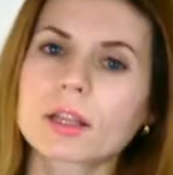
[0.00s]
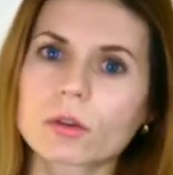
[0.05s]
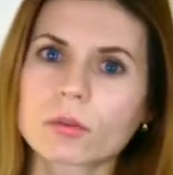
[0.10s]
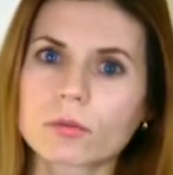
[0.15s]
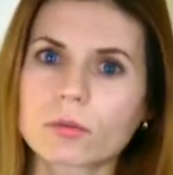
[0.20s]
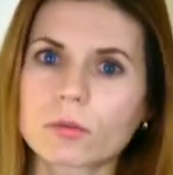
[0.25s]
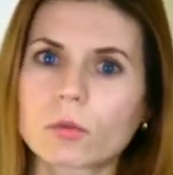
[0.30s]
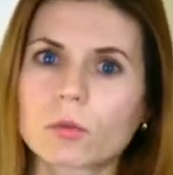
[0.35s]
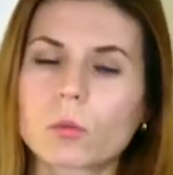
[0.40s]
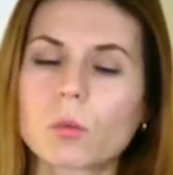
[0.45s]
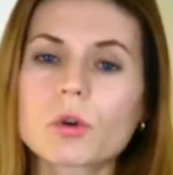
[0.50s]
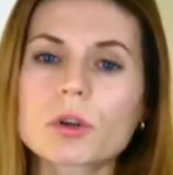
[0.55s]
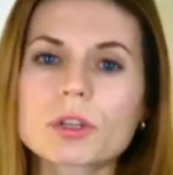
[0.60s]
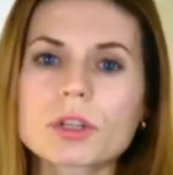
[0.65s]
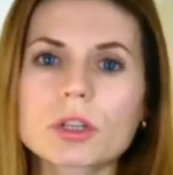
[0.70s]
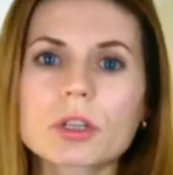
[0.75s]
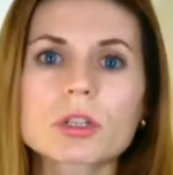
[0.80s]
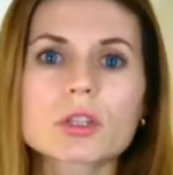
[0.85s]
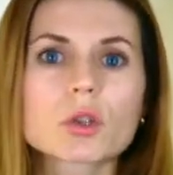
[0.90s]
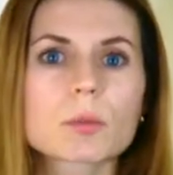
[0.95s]
you for
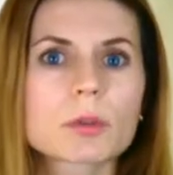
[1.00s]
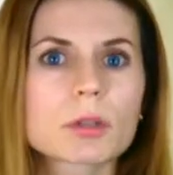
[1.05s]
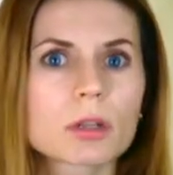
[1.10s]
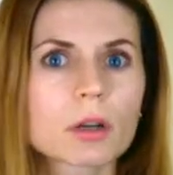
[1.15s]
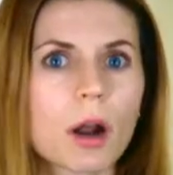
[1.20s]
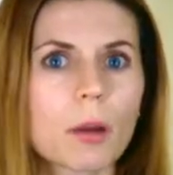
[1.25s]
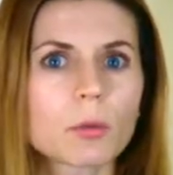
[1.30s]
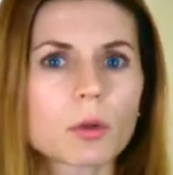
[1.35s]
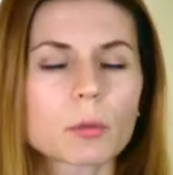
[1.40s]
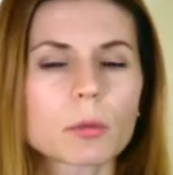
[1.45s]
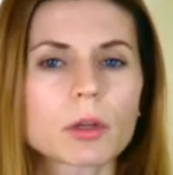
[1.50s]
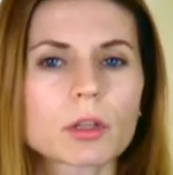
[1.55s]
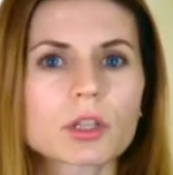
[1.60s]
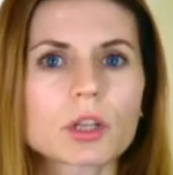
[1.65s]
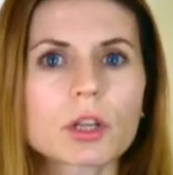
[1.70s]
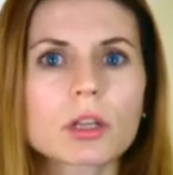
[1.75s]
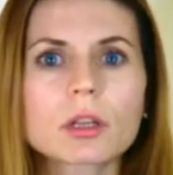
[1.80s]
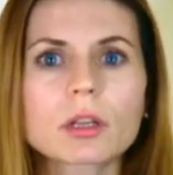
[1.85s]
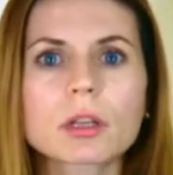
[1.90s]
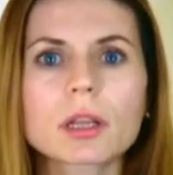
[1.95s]
watching, subscribe to my
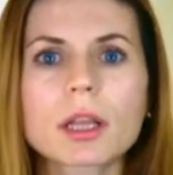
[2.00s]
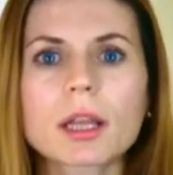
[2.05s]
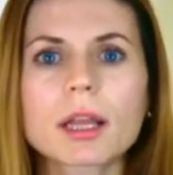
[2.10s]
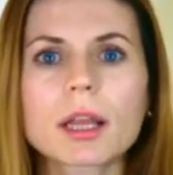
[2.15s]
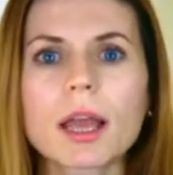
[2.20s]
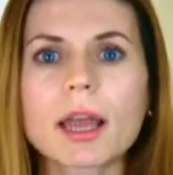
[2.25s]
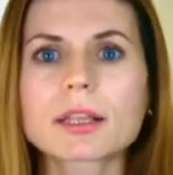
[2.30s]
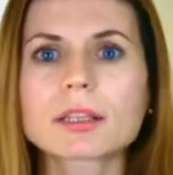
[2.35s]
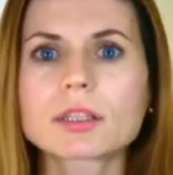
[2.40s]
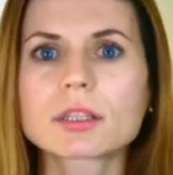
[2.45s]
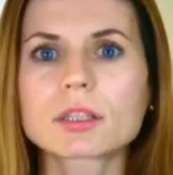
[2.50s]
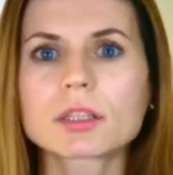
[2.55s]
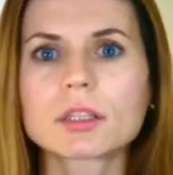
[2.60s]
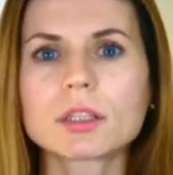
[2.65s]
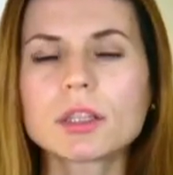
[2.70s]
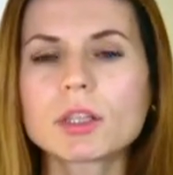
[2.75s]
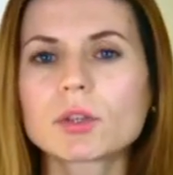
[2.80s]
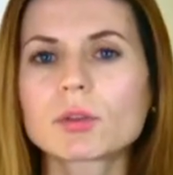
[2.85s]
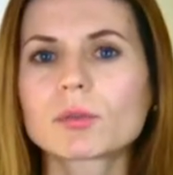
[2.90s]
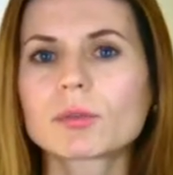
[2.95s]
channel, and
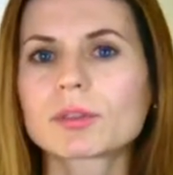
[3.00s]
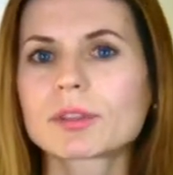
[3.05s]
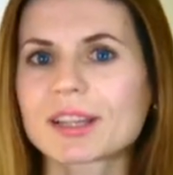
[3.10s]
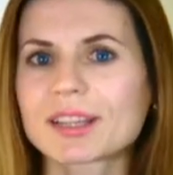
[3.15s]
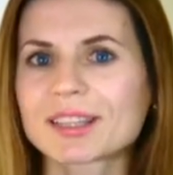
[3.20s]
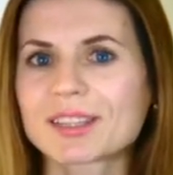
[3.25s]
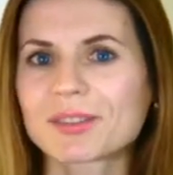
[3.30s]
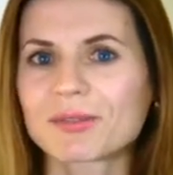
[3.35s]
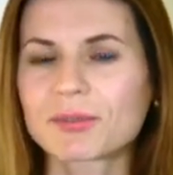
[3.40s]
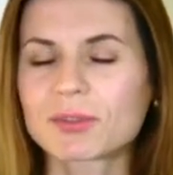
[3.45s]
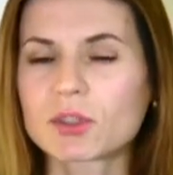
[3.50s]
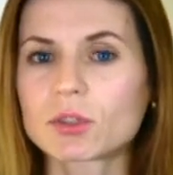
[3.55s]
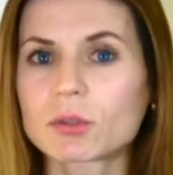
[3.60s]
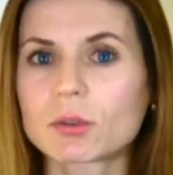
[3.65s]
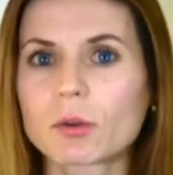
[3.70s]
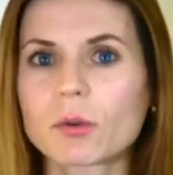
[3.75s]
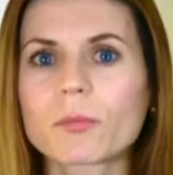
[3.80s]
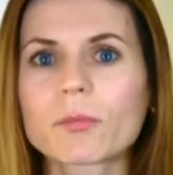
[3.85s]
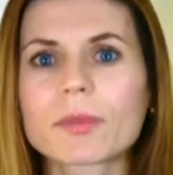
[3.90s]
see you in next video.